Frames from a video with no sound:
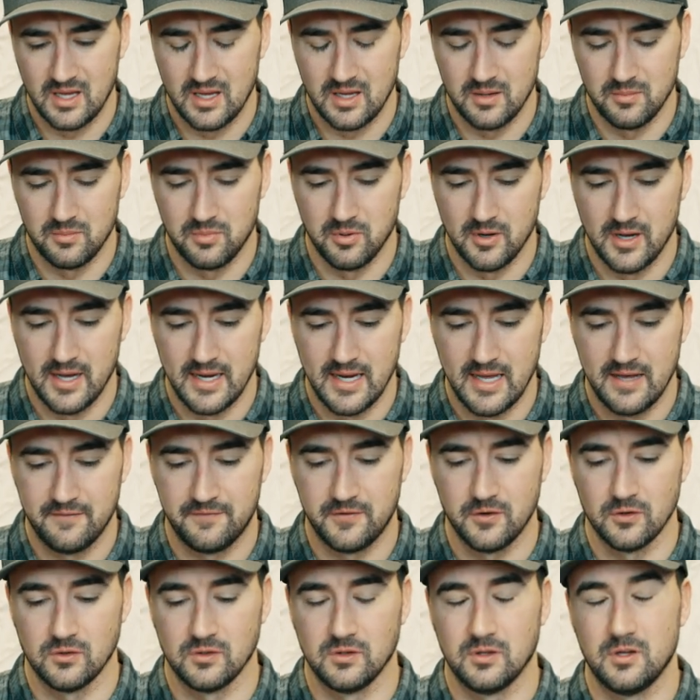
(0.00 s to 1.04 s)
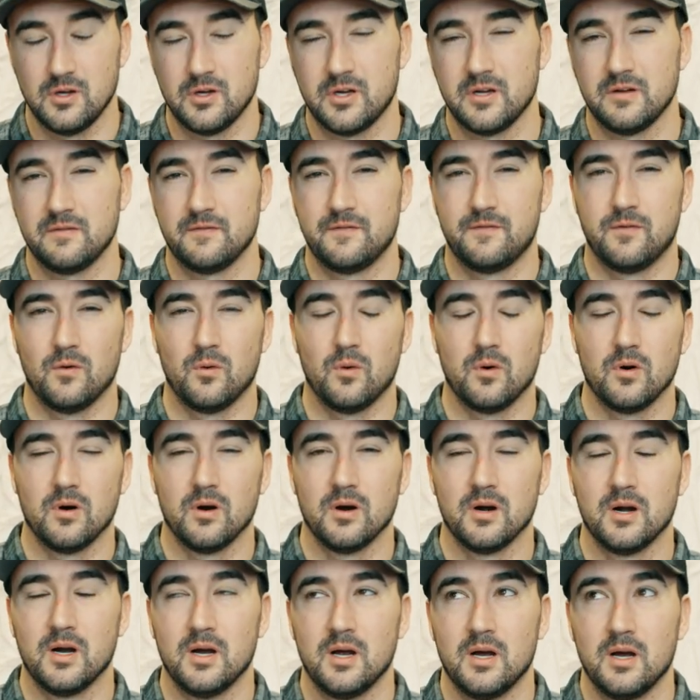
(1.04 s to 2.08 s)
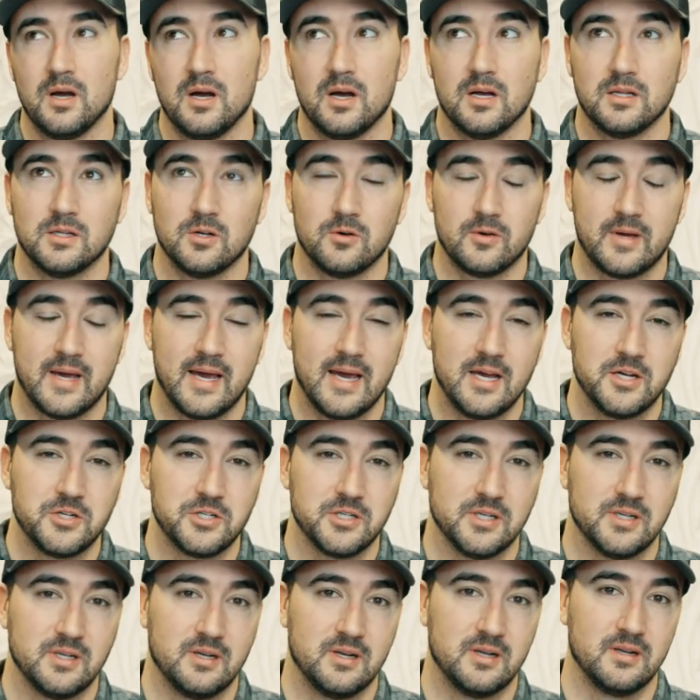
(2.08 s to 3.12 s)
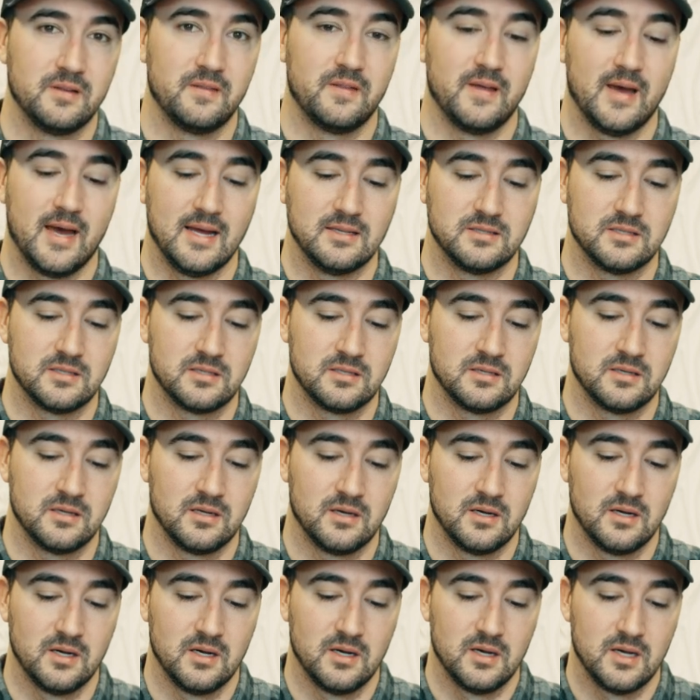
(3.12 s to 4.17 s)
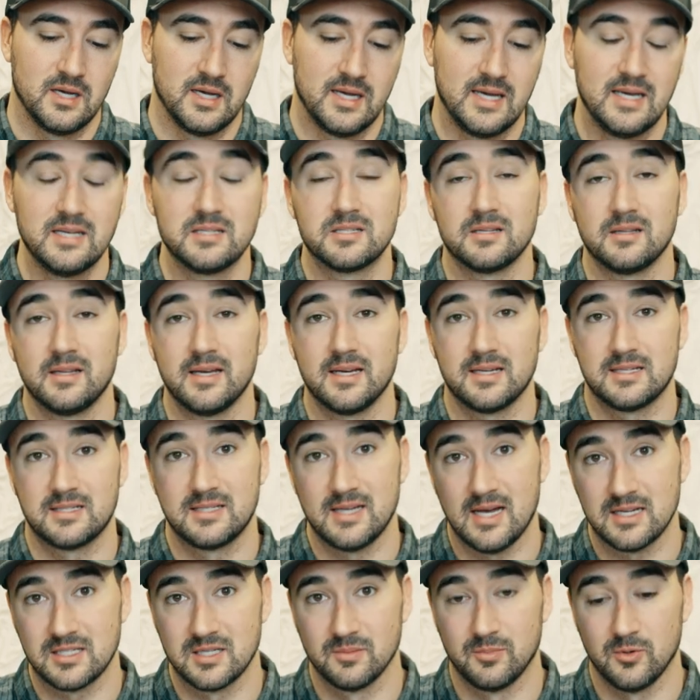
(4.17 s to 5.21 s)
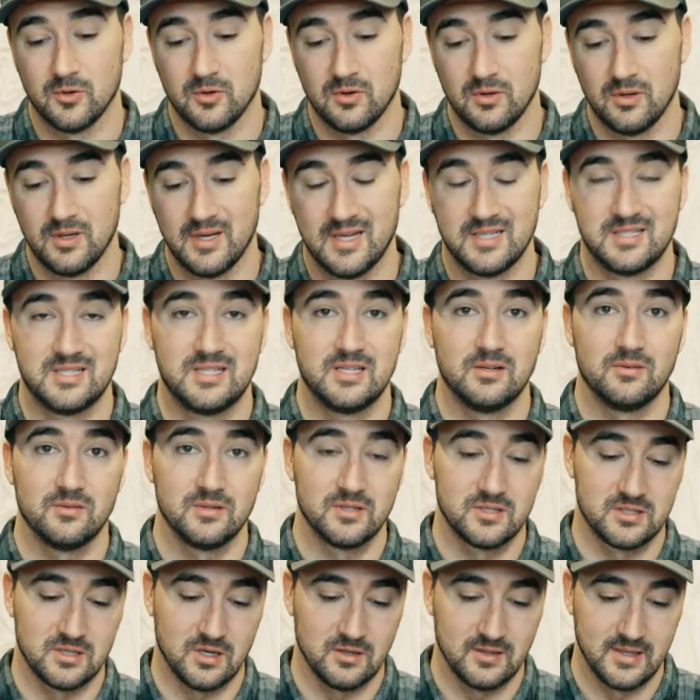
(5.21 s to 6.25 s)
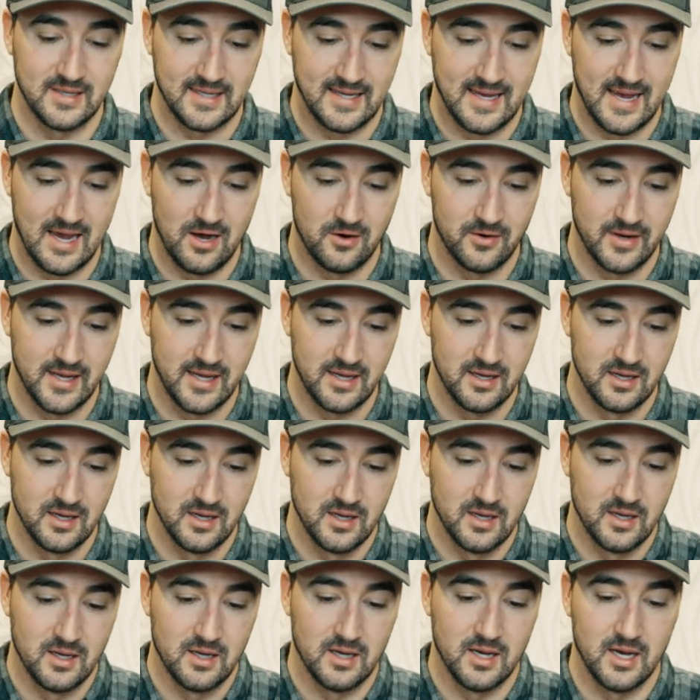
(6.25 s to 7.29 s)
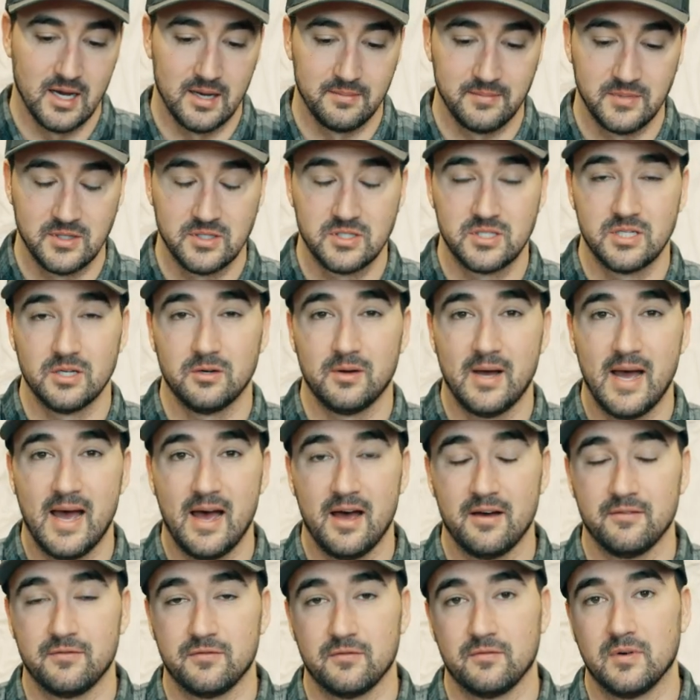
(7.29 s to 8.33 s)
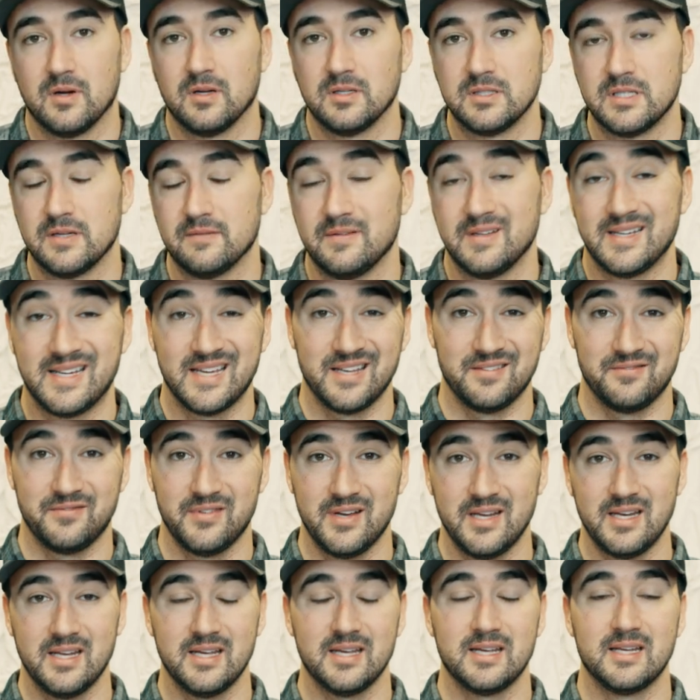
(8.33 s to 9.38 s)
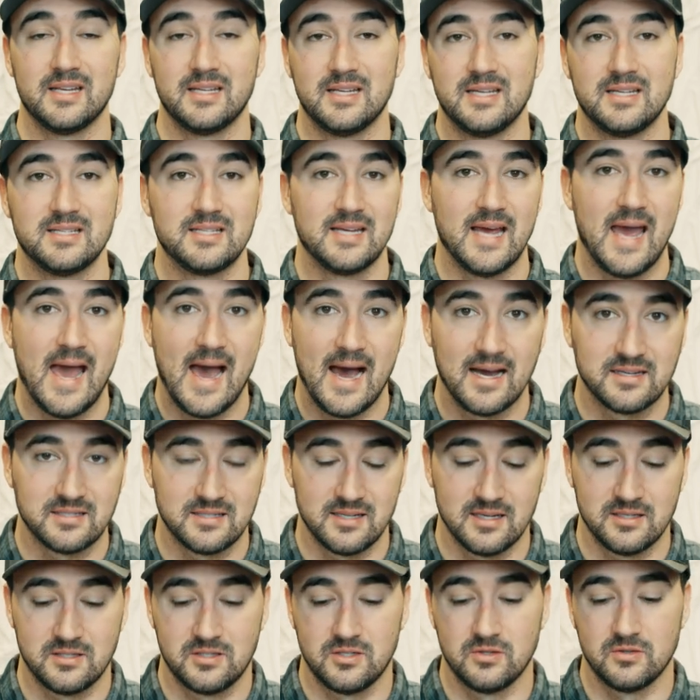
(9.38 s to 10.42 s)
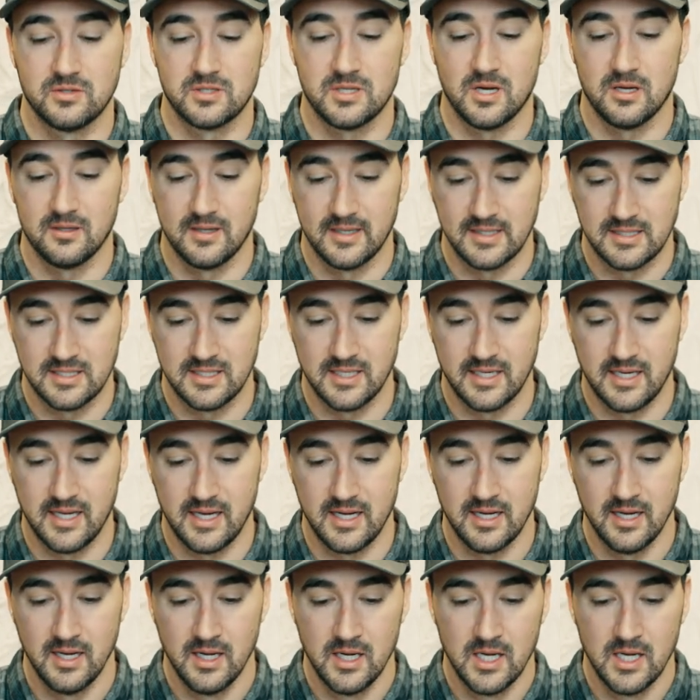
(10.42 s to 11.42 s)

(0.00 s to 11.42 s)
But if you're looking for a location that's easily accessible, it's still in Salt Lake County. You still have relatively convenient and easy access to Salt Lake City,